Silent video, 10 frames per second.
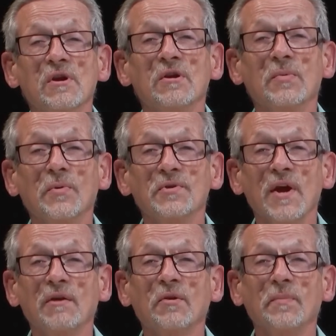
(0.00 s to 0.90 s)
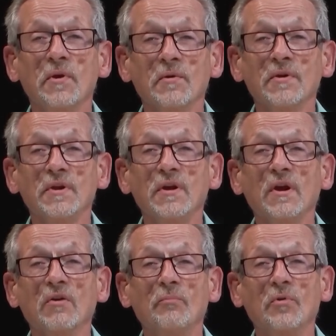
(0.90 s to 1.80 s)
to protect the purity
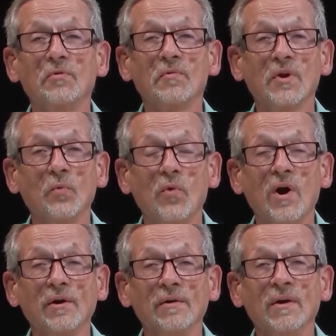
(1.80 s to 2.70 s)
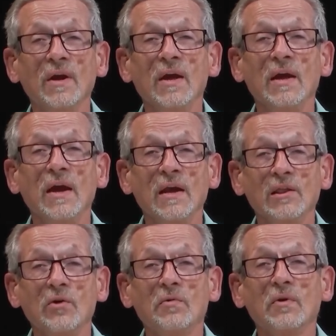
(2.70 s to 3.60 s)
of Bull Run water and
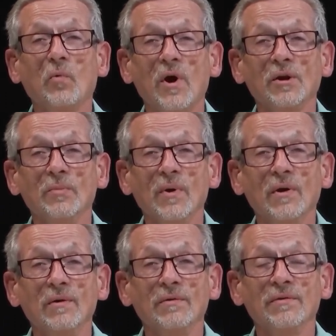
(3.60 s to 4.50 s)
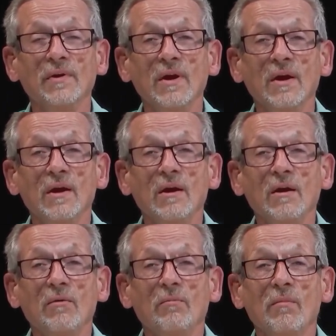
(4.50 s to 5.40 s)
lower water bills.
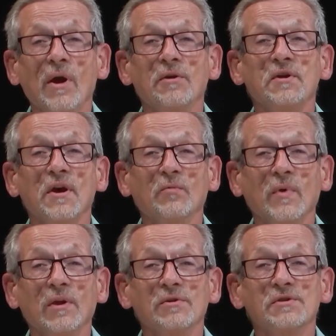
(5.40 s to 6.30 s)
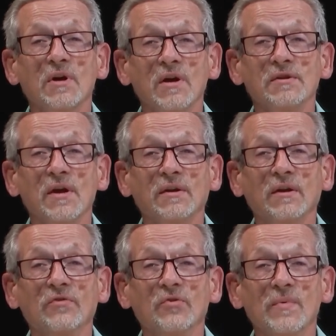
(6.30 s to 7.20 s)
Mayor Ted Wheeler's contact
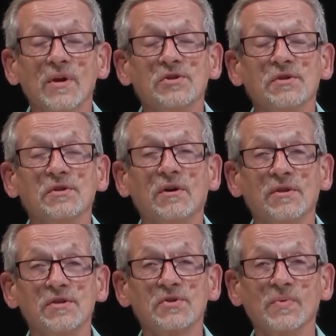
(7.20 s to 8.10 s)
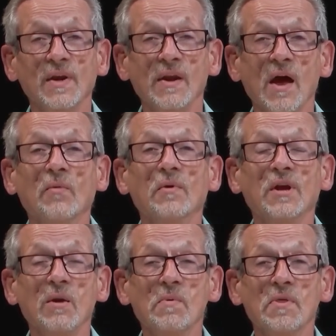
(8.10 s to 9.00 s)
information is on the screen now. We'll
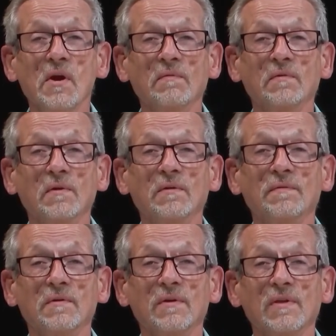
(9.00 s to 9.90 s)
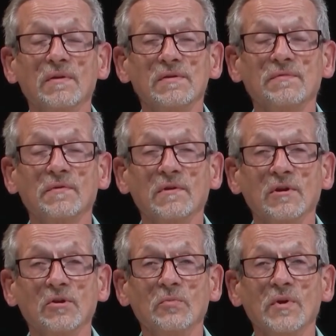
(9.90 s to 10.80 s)
keep it there for a
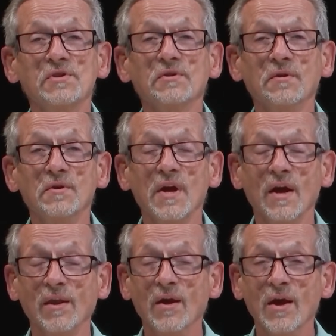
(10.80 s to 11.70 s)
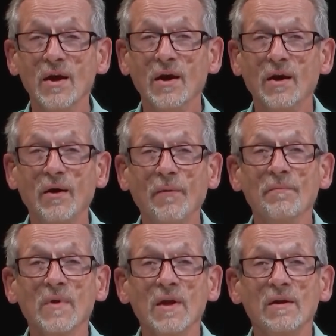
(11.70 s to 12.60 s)
little bit so you can
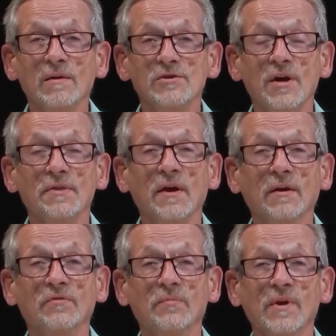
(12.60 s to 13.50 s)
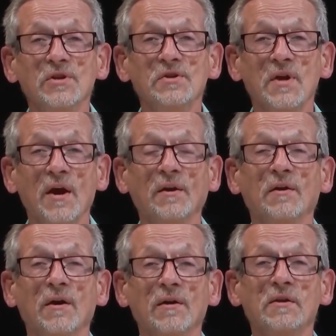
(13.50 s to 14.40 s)
jot that information down and
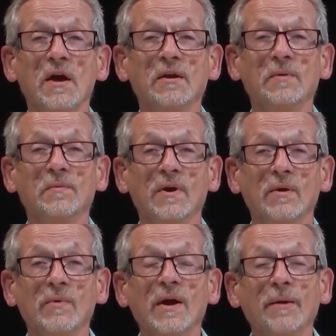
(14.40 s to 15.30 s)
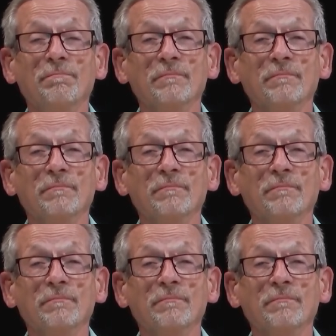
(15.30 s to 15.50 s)
contact him right away.